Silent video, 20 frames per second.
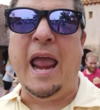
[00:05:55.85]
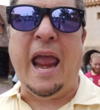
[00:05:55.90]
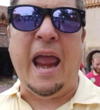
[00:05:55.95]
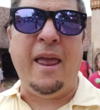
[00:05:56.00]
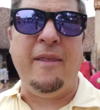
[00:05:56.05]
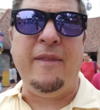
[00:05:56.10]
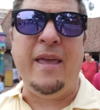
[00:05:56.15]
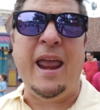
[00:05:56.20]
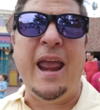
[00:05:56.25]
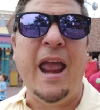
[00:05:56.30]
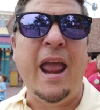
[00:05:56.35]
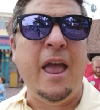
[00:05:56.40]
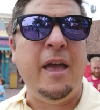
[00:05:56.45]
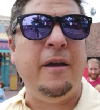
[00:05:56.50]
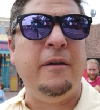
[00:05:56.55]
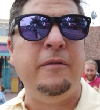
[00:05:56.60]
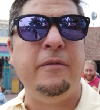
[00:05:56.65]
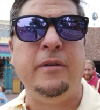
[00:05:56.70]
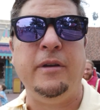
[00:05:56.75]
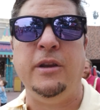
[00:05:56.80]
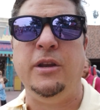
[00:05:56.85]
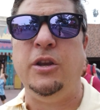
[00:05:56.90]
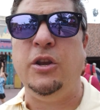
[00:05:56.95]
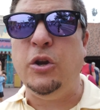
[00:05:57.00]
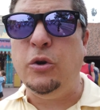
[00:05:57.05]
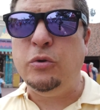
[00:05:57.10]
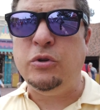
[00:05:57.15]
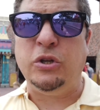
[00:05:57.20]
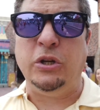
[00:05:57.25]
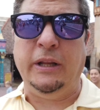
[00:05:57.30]
and they have
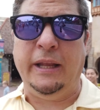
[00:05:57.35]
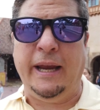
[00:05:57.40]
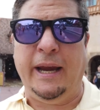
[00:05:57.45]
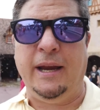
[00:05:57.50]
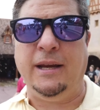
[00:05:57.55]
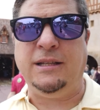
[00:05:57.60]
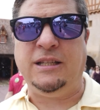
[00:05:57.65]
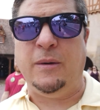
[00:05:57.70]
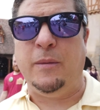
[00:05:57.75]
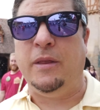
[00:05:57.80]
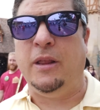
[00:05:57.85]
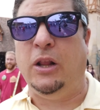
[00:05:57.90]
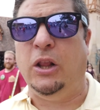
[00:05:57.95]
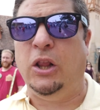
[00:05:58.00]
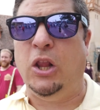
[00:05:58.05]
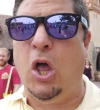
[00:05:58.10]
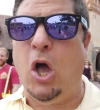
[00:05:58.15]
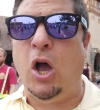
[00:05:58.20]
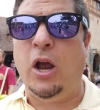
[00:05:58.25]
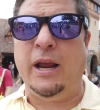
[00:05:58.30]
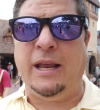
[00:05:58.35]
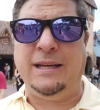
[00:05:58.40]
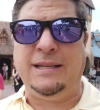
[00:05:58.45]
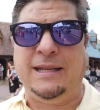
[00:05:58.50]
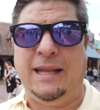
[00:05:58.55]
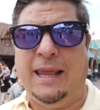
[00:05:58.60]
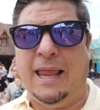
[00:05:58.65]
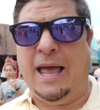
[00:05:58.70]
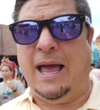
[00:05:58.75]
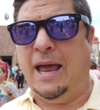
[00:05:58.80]
usually some of the
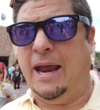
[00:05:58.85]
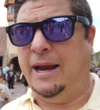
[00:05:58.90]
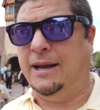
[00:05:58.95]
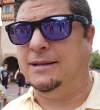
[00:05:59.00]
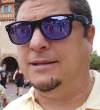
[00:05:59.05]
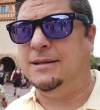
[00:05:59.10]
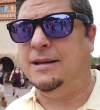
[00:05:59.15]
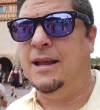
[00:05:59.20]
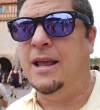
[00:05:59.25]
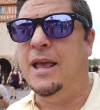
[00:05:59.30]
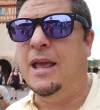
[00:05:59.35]
longest lines.